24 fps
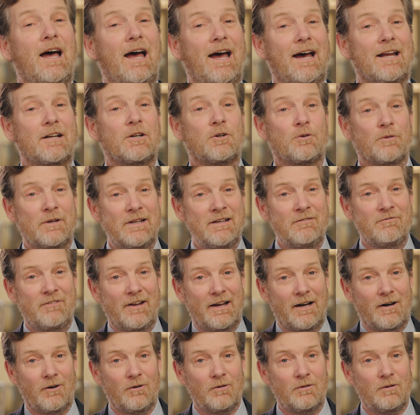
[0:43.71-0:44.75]
At
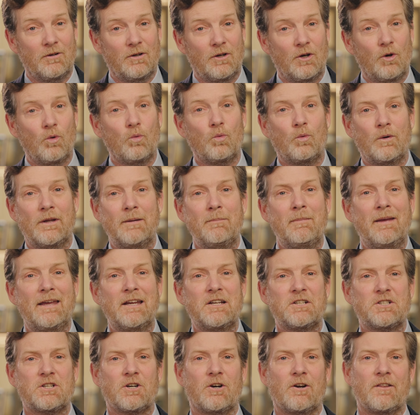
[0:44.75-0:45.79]
Greenvale, we
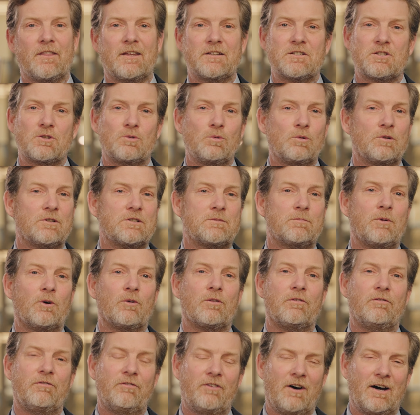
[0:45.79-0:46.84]
make sure that school is
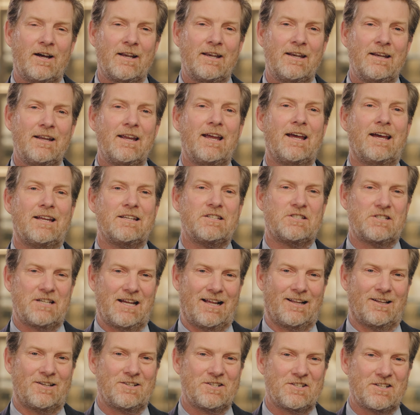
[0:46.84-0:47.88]
both fun and
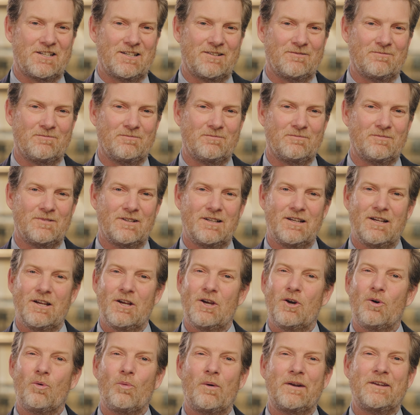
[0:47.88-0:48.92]
challenging.
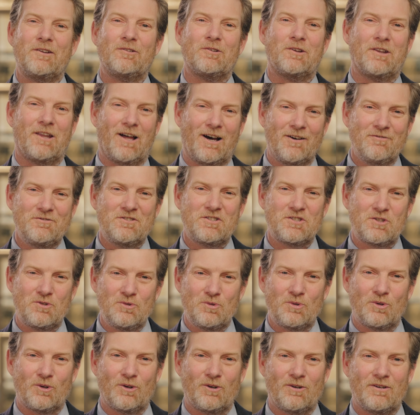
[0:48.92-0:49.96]
When you love
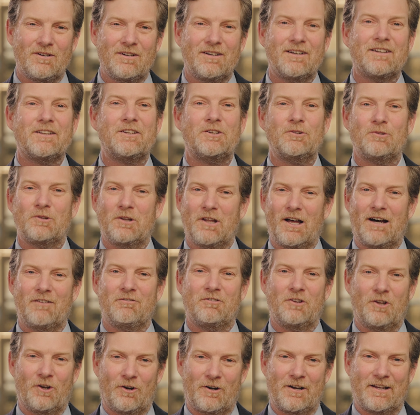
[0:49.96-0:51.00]
school, you
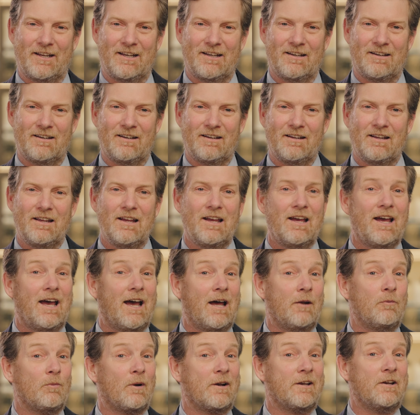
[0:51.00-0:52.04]
love learning.
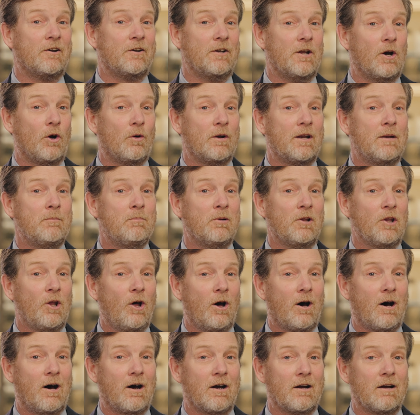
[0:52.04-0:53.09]
And when you're known and
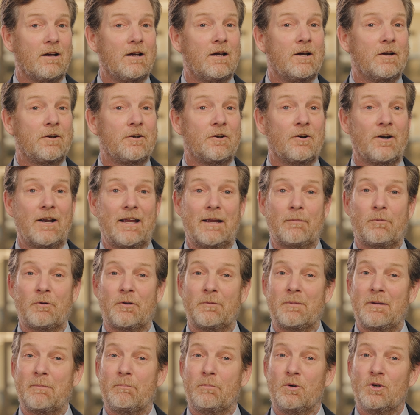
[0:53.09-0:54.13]
belong, you're able
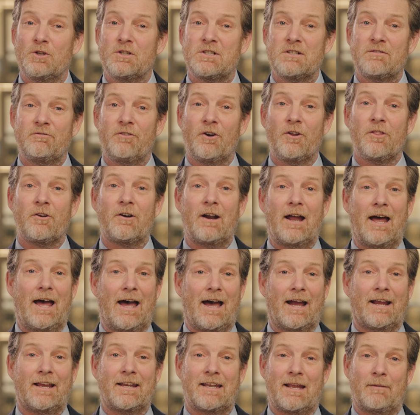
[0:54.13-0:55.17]
to be pushed further
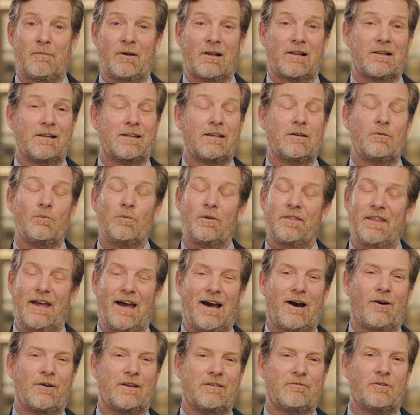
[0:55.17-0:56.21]
academically
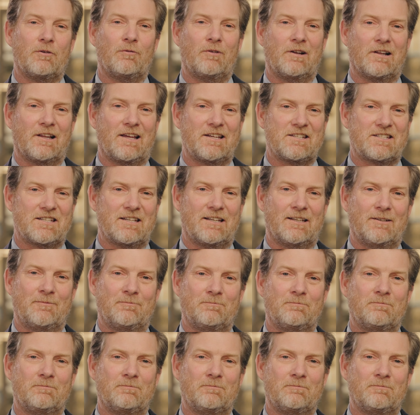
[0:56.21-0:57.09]
without even realizing it.